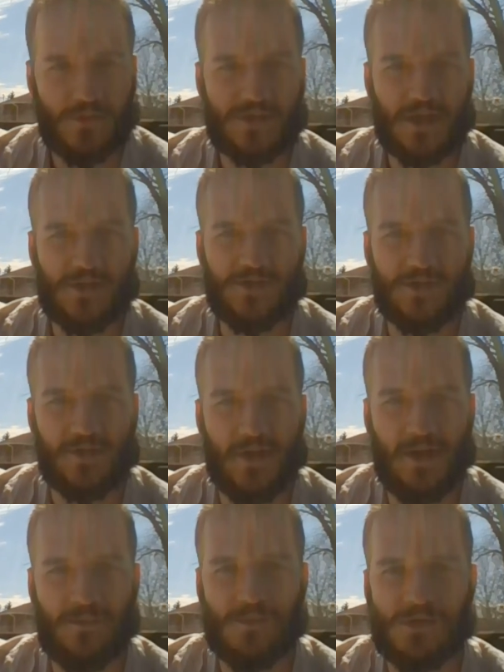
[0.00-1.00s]
the signs of the
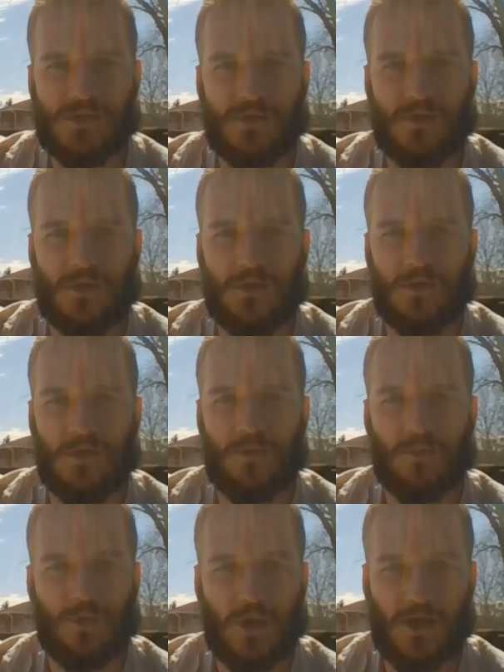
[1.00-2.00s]
times,
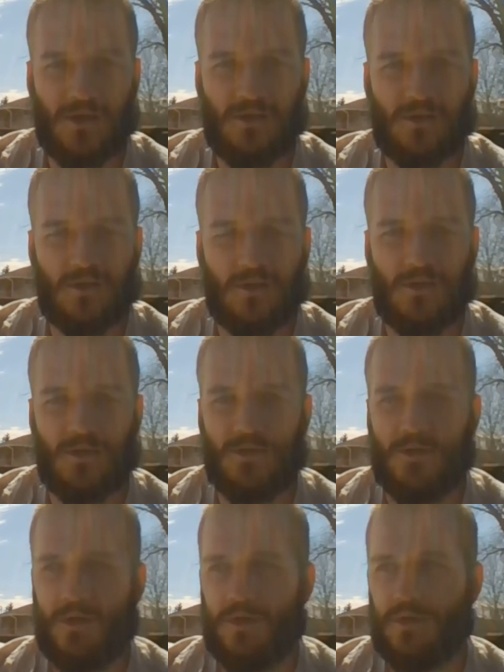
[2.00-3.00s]
pray,
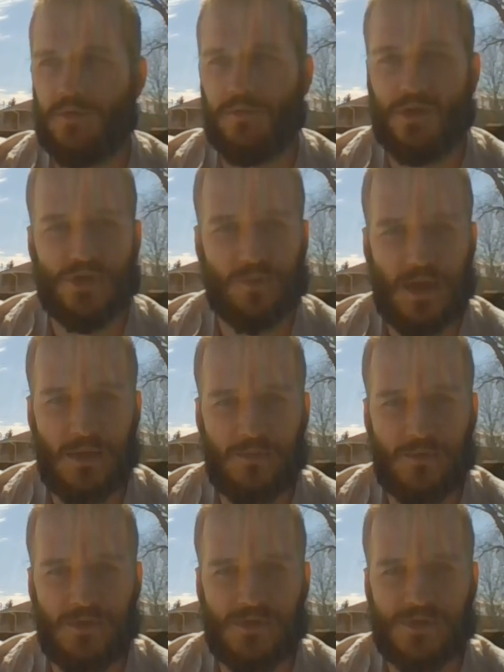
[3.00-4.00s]
read your
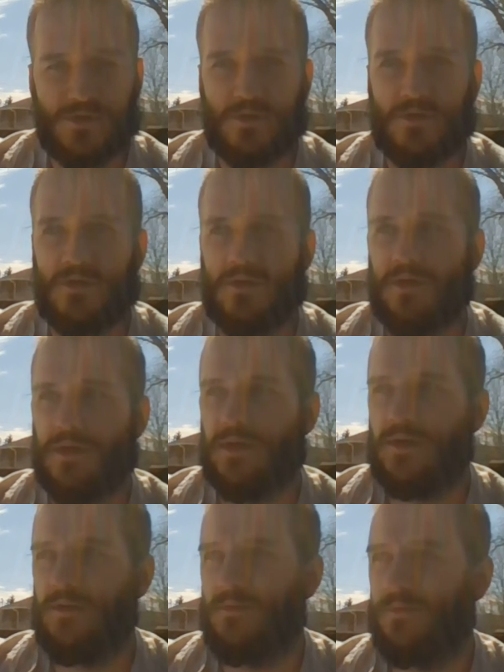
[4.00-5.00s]
Bibles.
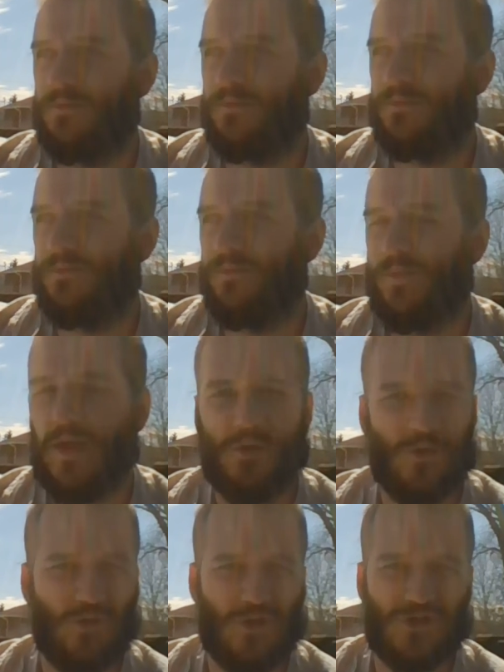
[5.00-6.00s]
Um, I
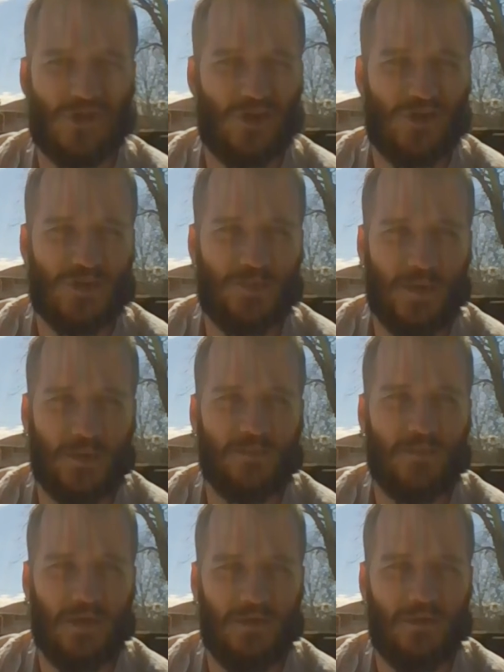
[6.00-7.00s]
don't go to church, but
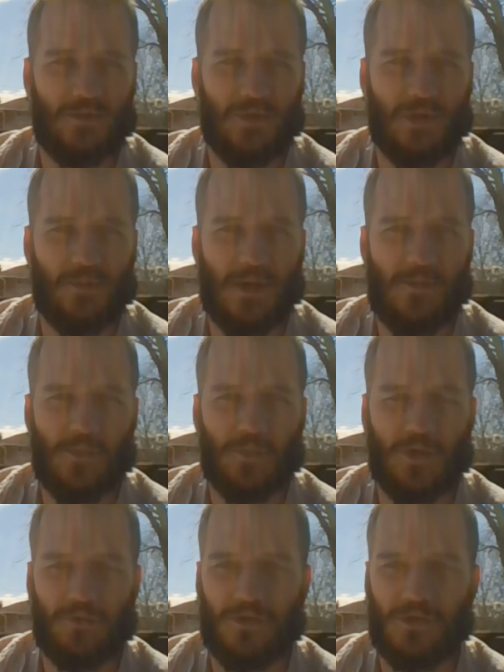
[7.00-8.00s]
I read the Bible
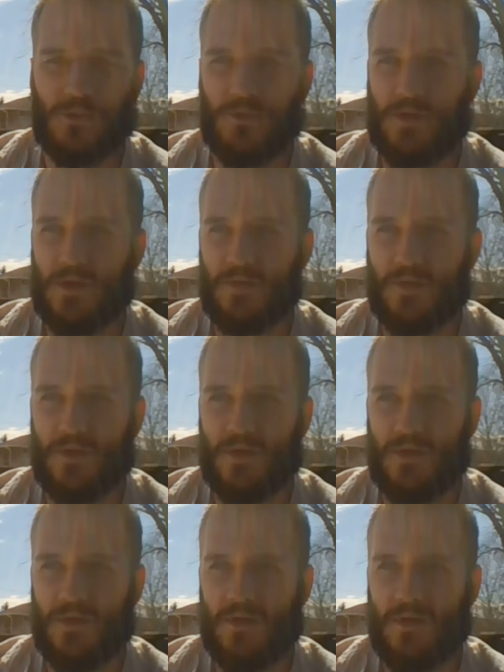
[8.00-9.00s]
pretty frequently.
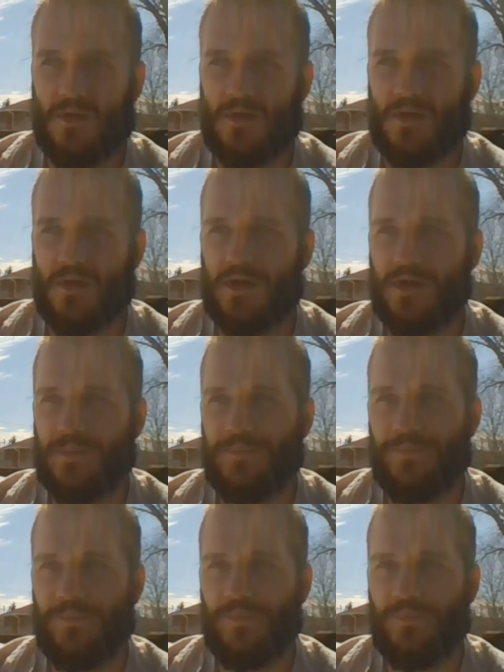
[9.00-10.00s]
I'm
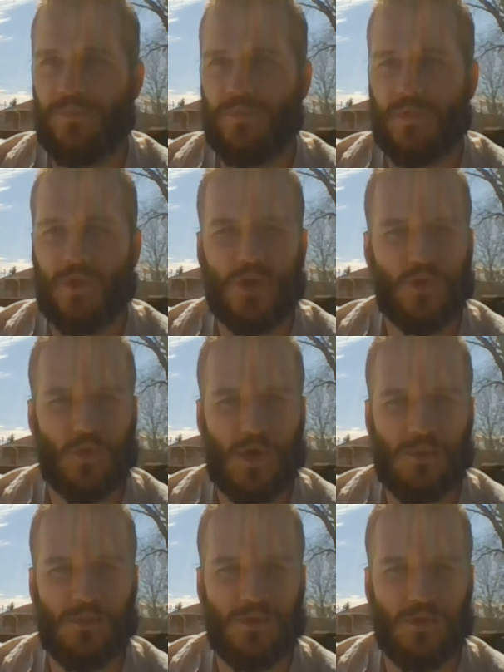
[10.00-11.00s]
not
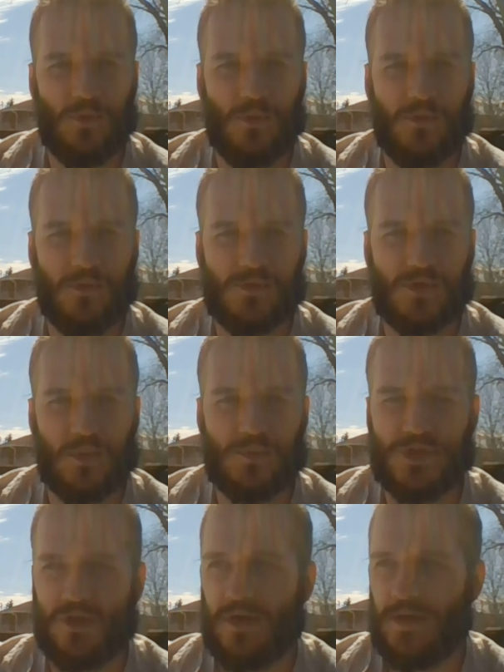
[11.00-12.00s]
great with the quoting of
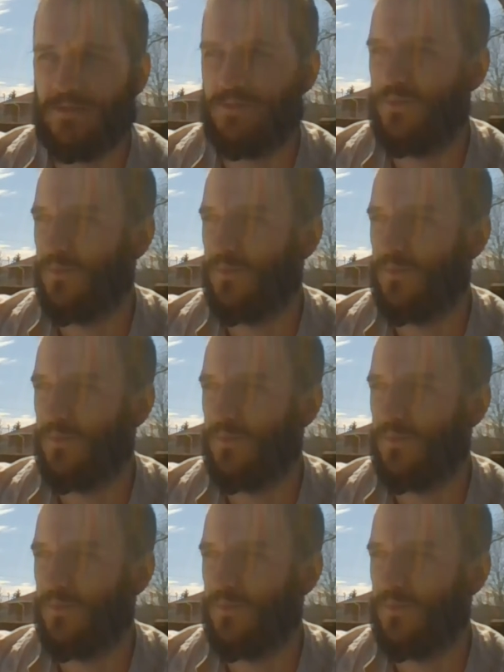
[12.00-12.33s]
scripture.